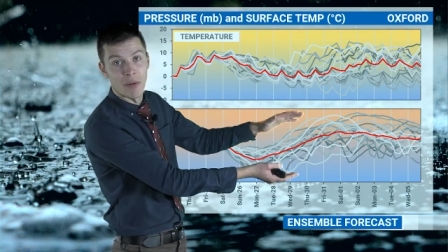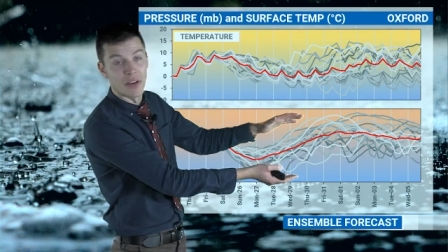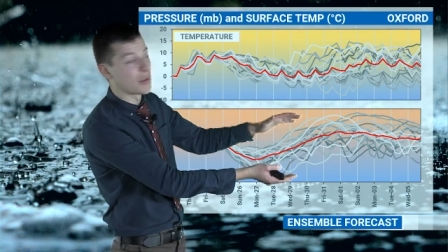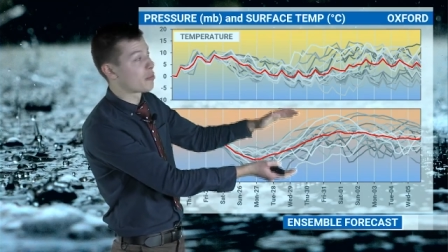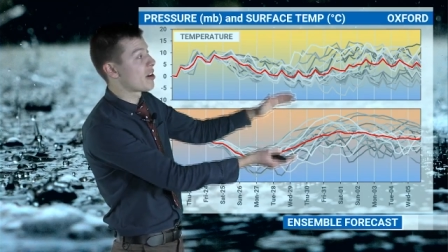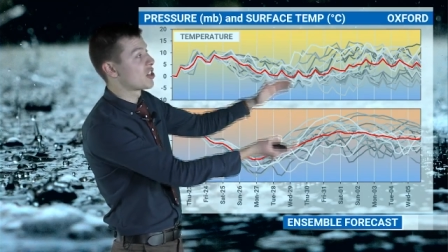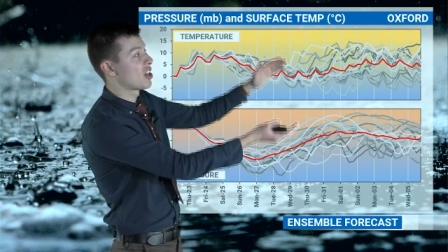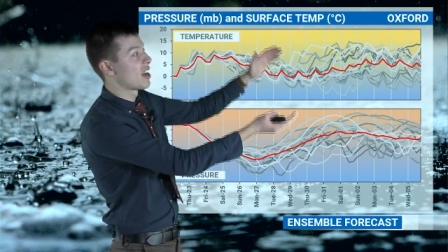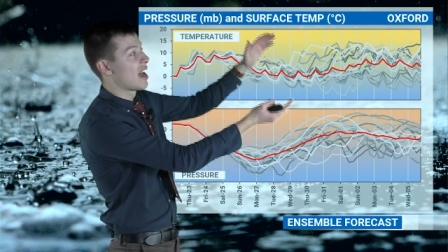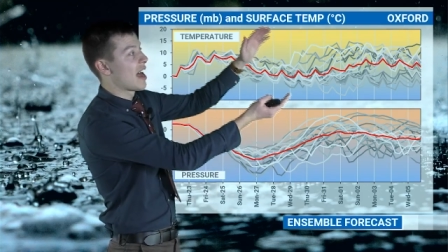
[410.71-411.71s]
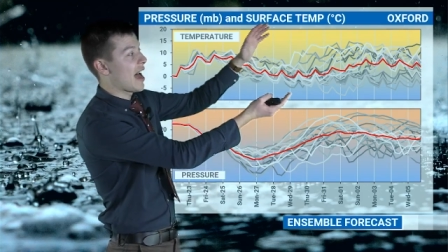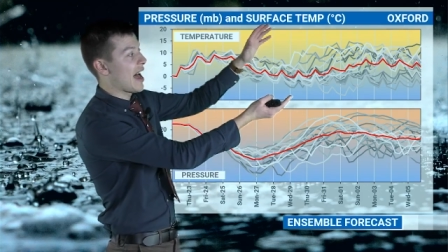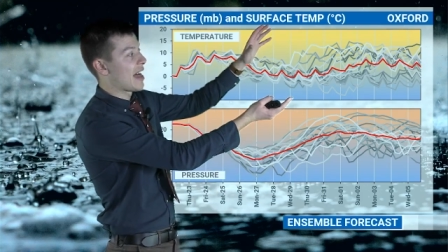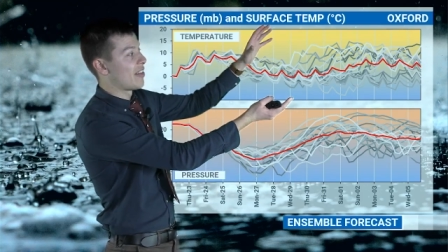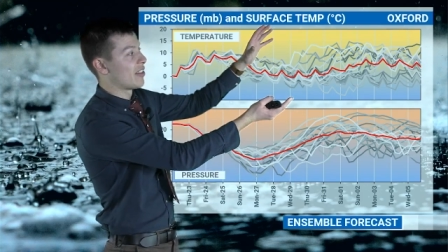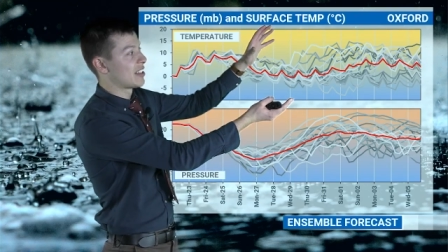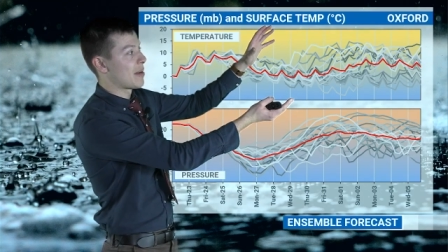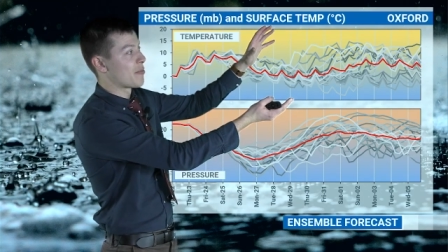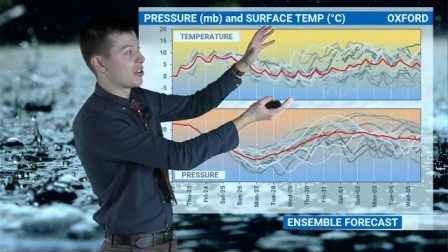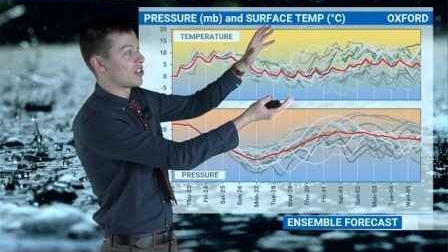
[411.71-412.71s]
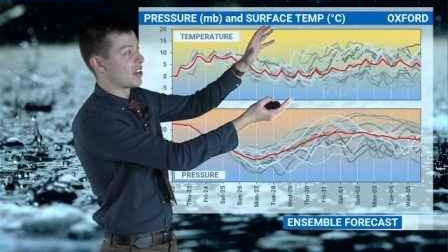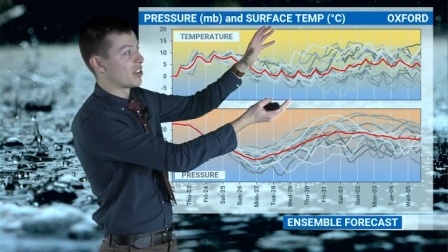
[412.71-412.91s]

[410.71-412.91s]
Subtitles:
both the pressure and the temperature.